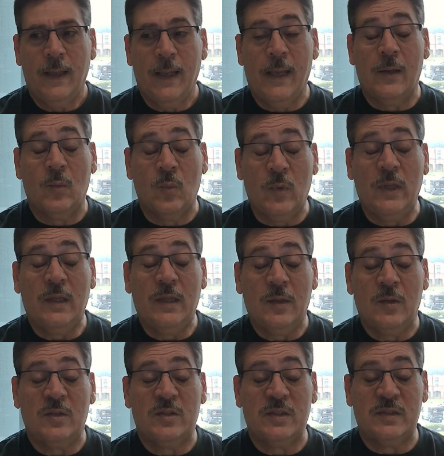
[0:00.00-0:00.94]
And we
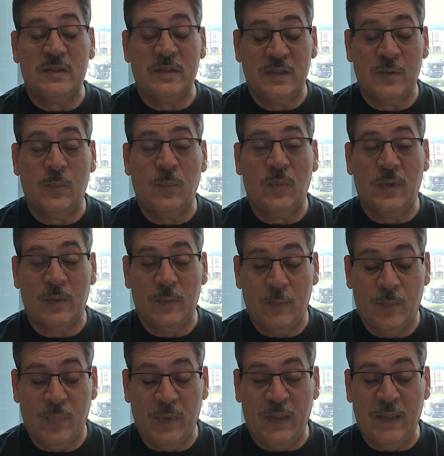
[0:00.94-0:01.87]
can just simply
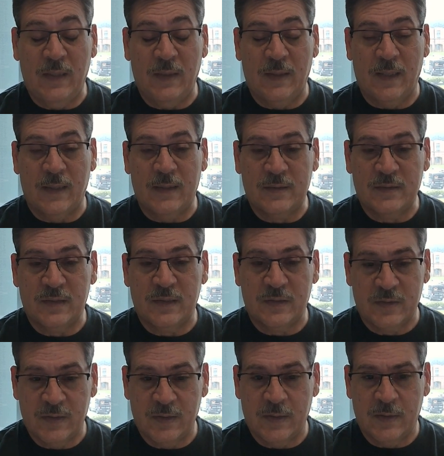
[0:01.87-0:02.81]
be that
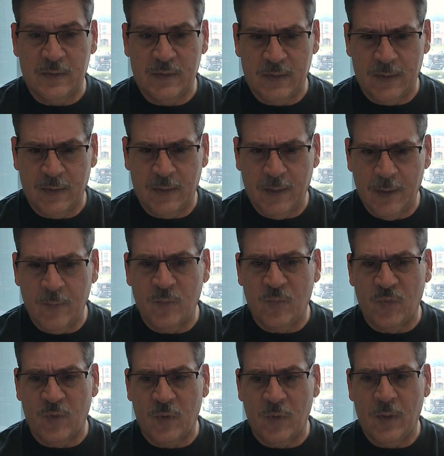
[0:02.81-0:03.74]
sustenance and
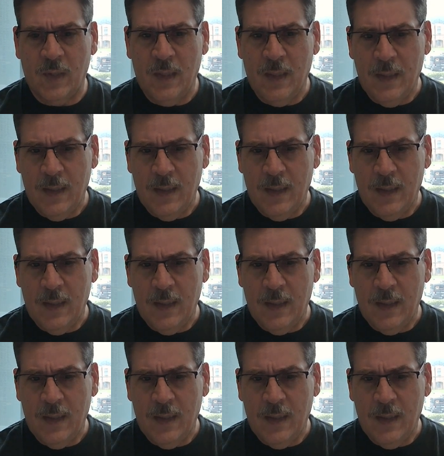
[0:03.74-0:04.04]
comfort